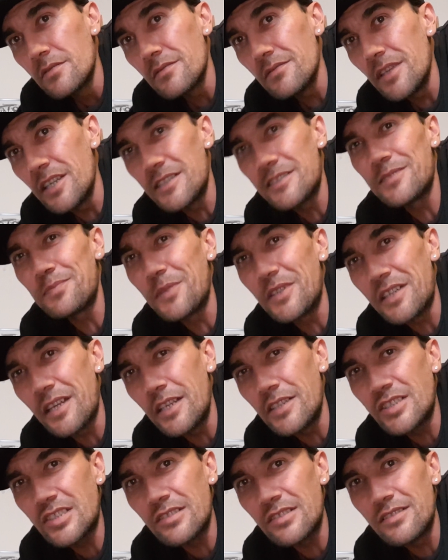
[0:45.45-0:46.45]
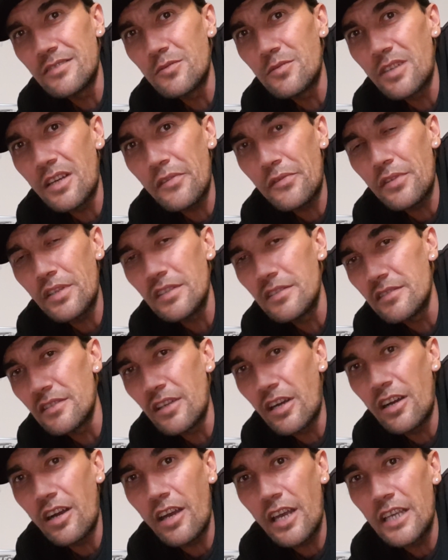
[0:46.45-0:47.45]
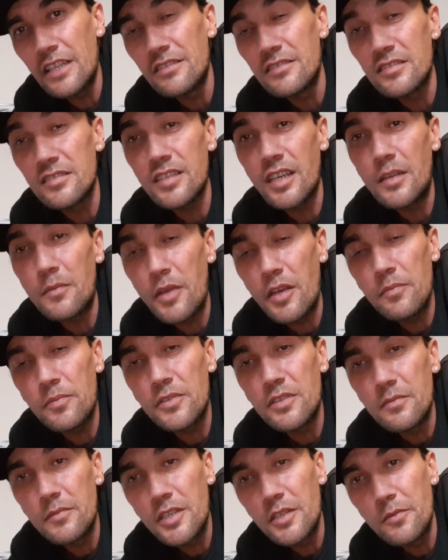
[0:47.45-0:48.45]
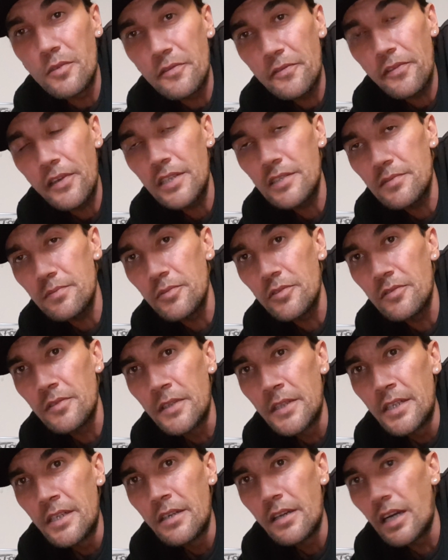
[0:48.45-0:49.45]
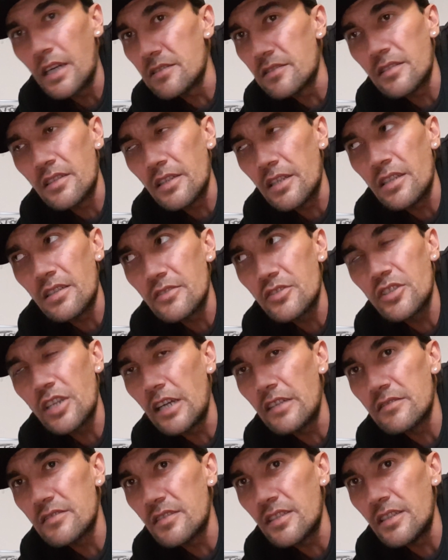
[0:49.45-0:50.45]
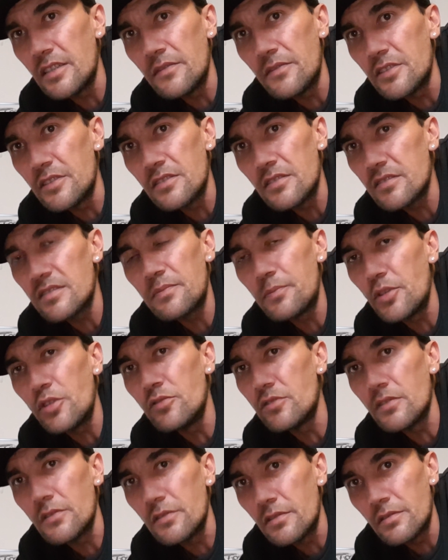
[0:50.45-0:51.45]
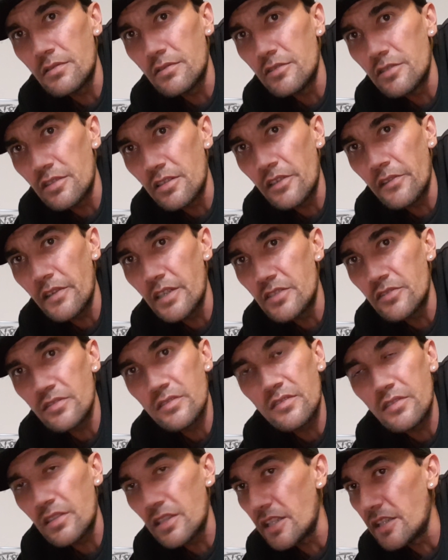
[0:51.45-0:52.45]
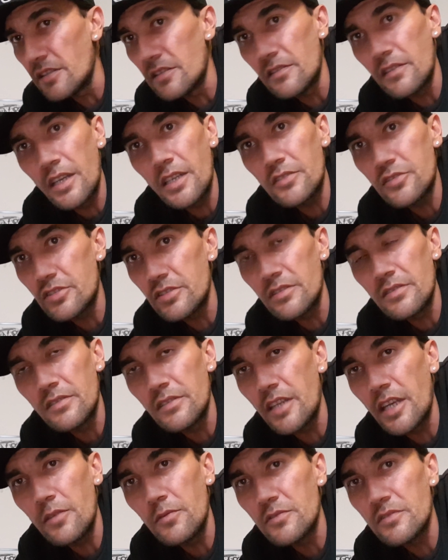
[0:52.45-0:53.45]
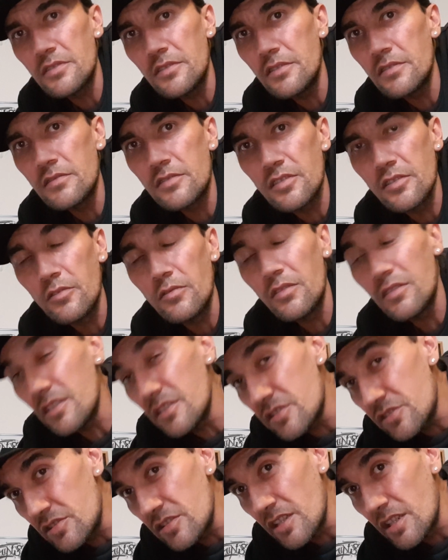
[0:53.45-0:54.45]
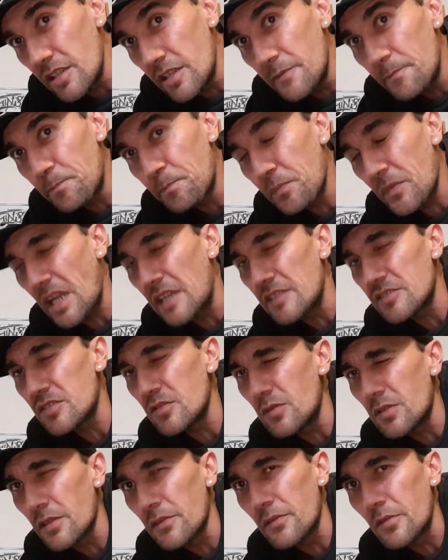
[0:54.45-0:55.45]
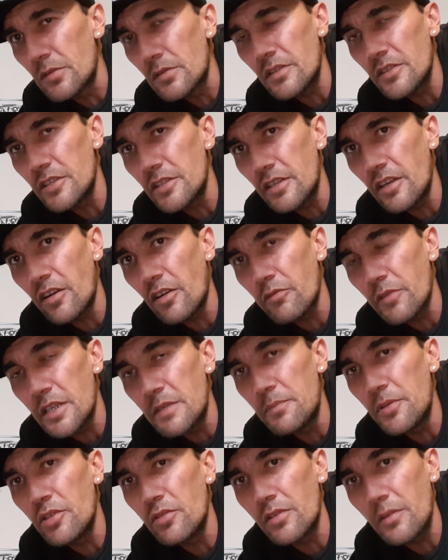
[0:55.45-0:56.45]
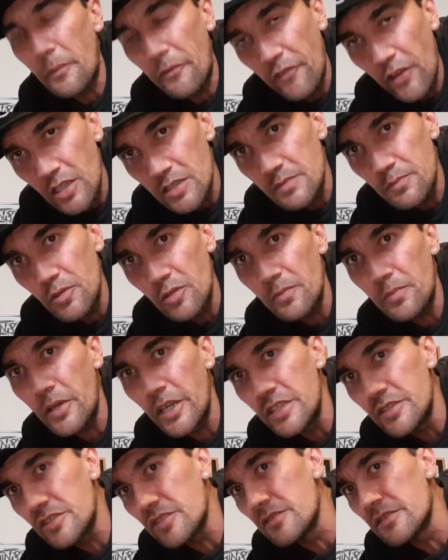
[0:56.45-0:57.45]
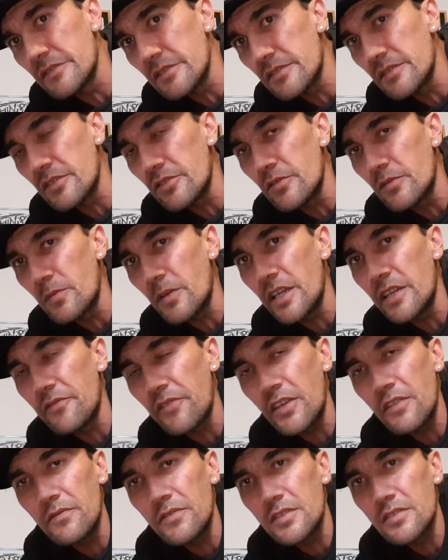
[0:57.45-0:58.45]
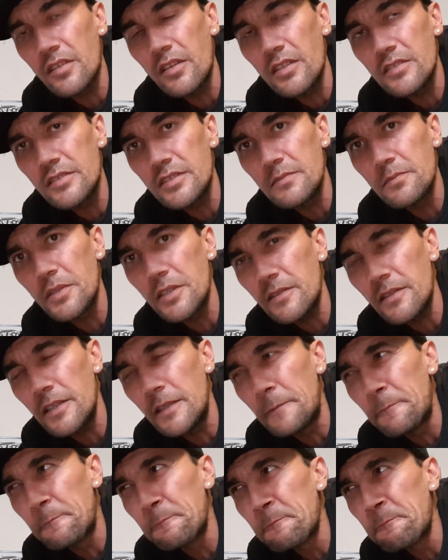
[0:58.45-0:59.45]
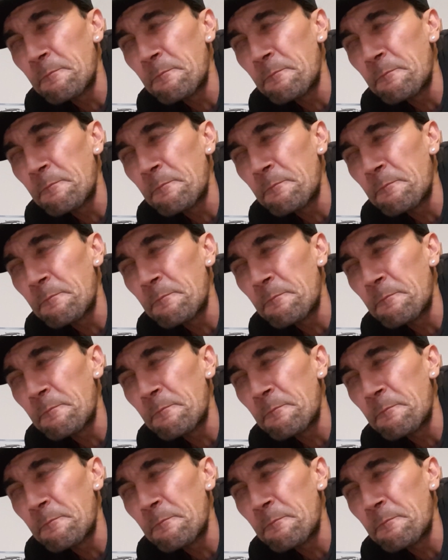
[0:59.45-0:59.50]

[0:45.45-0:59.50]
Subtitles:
explanation or nothing. And I had the same happen to me with Facebook. I didn't get a chance to even dispute it. They just deleted that shit and that was it. So this year, I sort of thought, I'll rebuild a Facebook page because it's a good way of advertising. But then